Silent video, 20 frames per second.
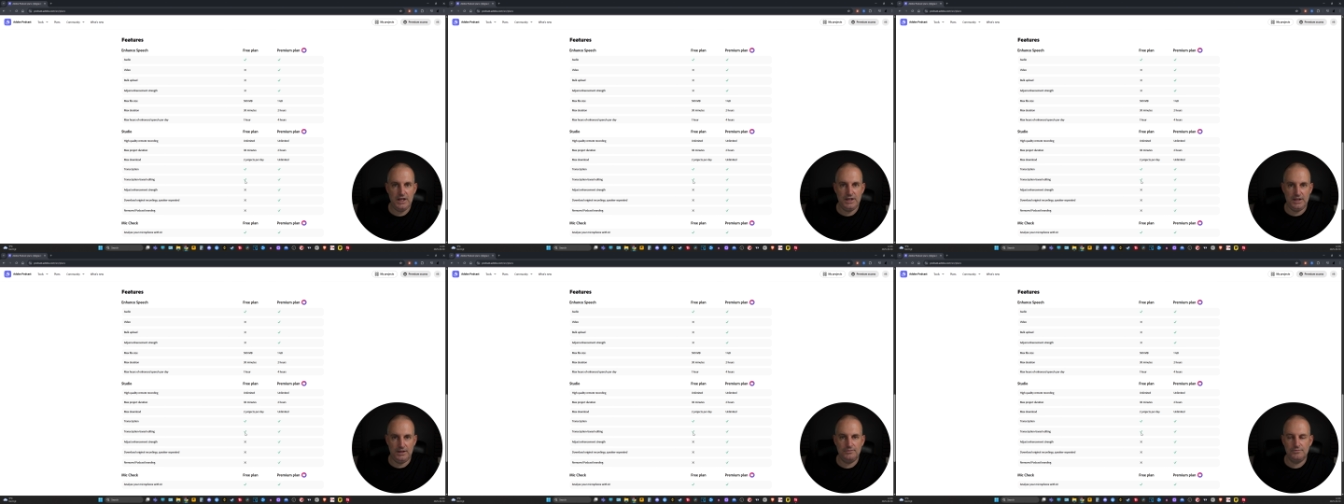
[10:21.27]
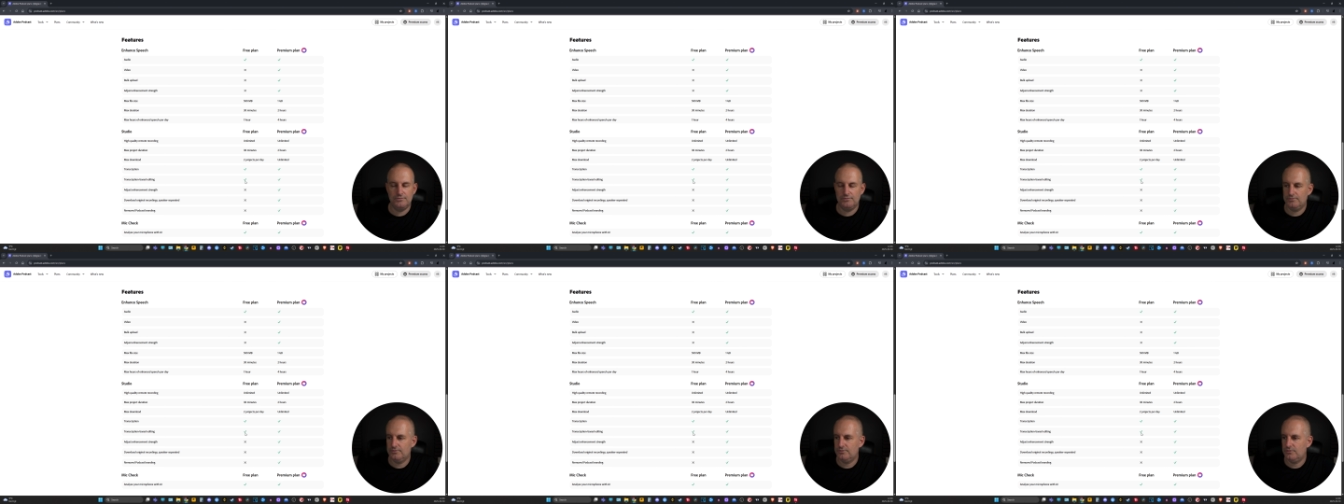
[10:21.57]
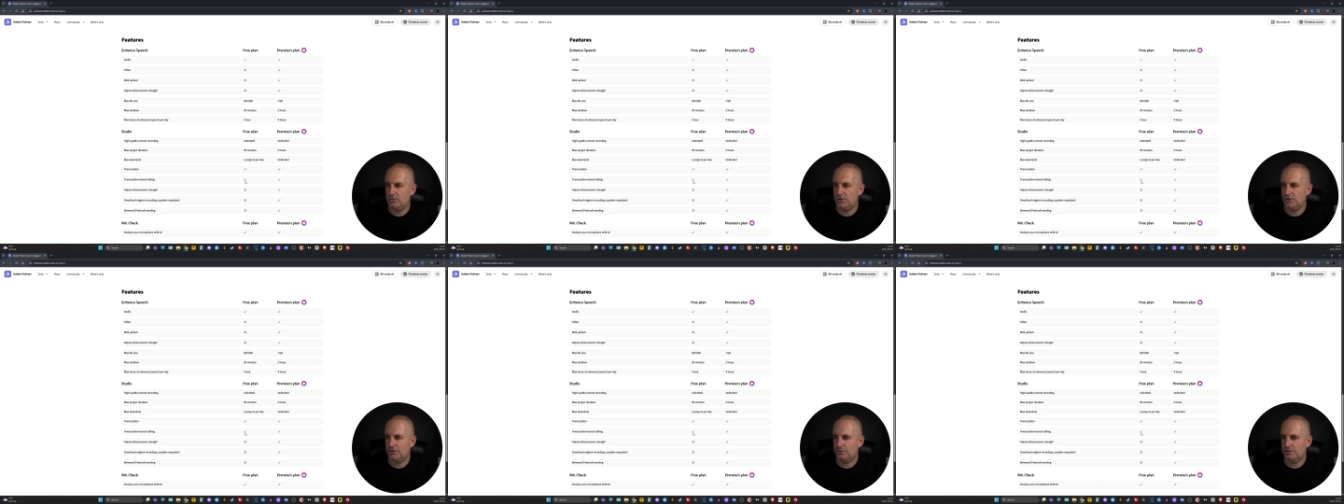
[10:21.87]
edit,
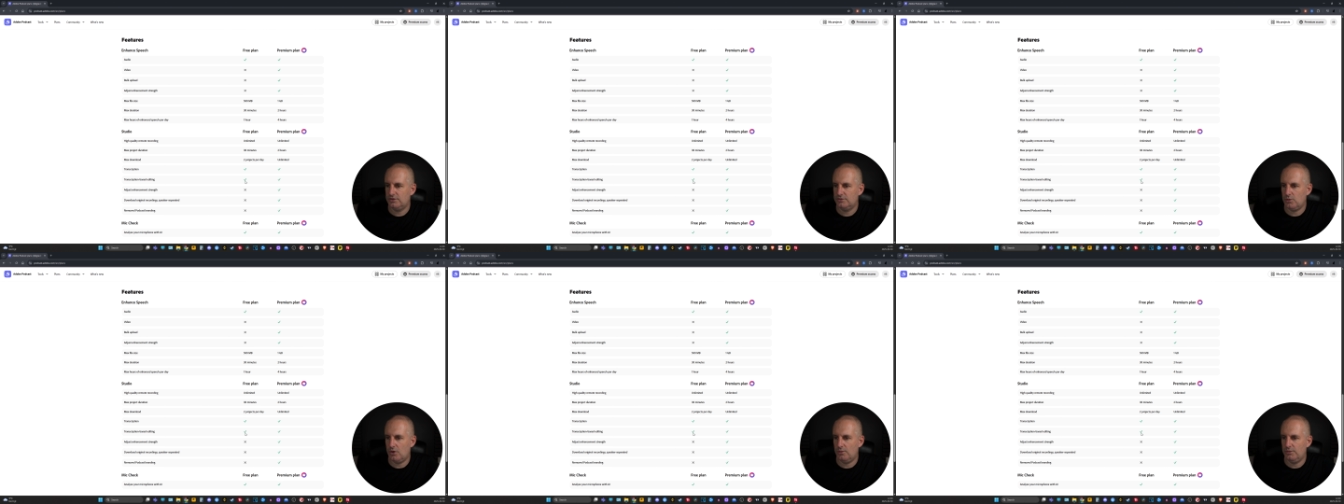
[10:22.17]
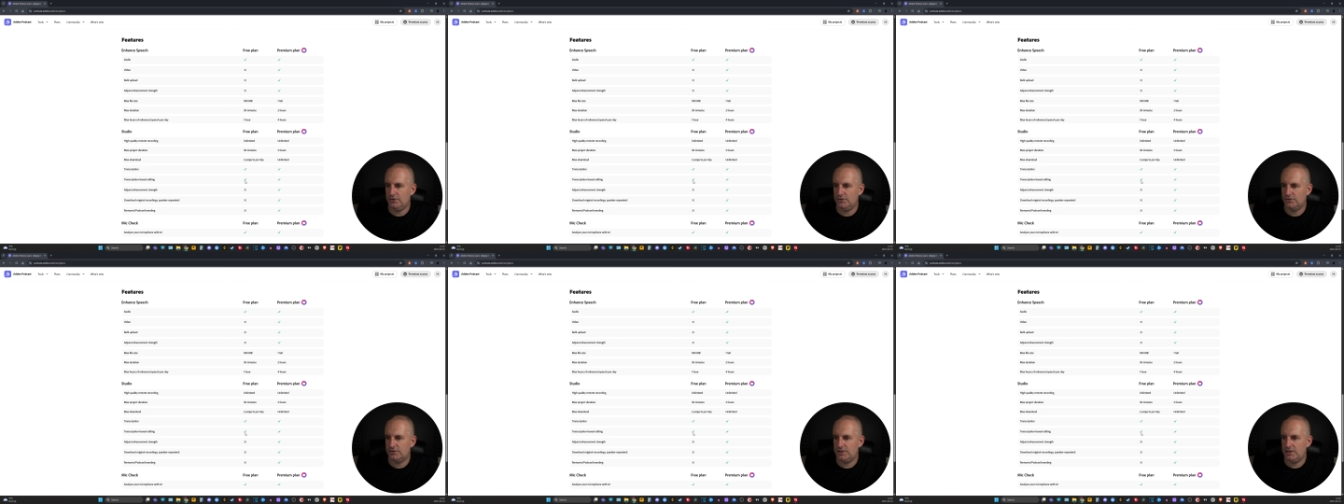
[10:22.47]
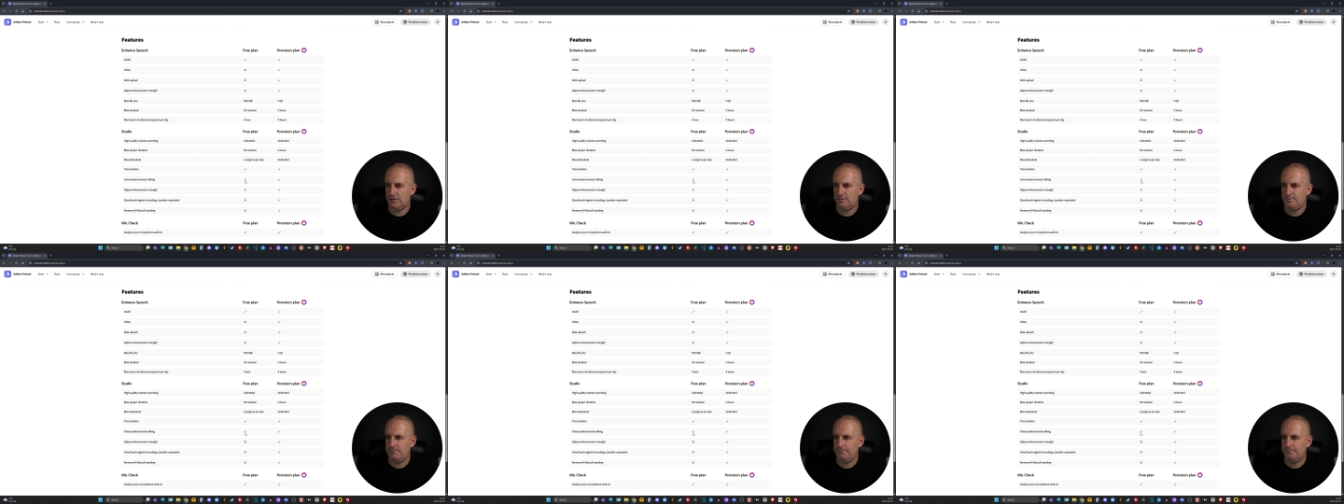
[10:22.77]
which is what we just
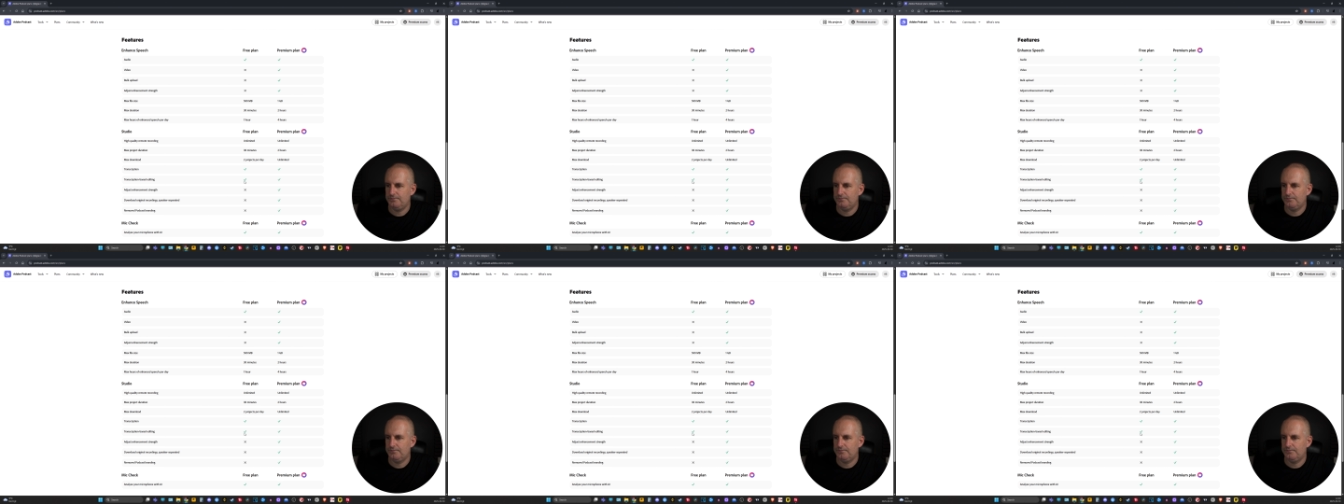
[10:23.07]
did.